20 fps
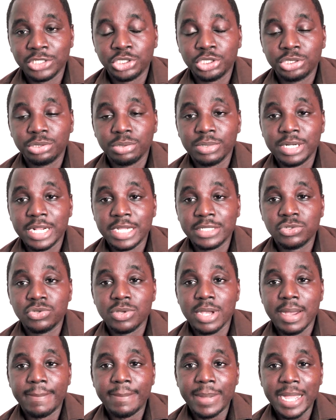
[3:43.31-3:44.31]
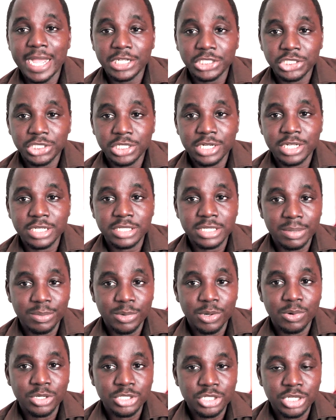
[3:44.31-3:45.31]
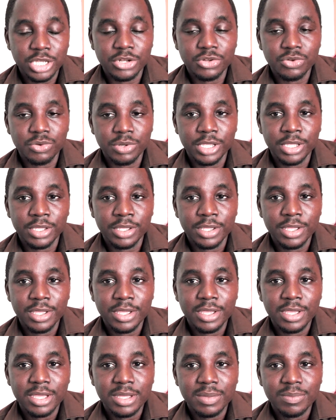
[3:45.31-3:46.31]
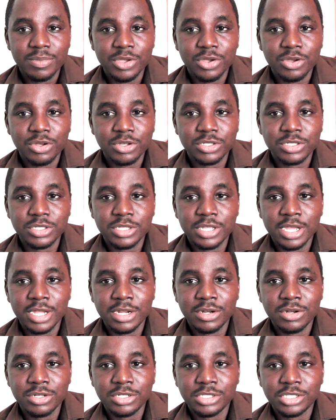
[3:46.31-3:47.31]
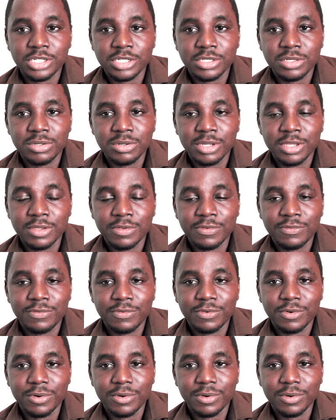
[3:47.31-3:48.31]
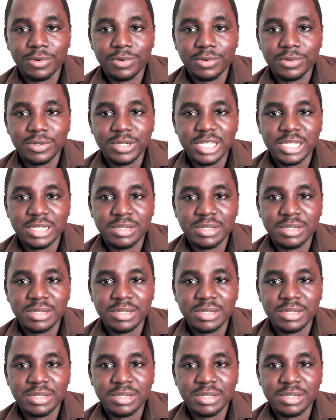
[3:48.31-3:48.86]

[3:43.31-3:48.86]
Show that you are passionate about what you're doing, because they are not just looking for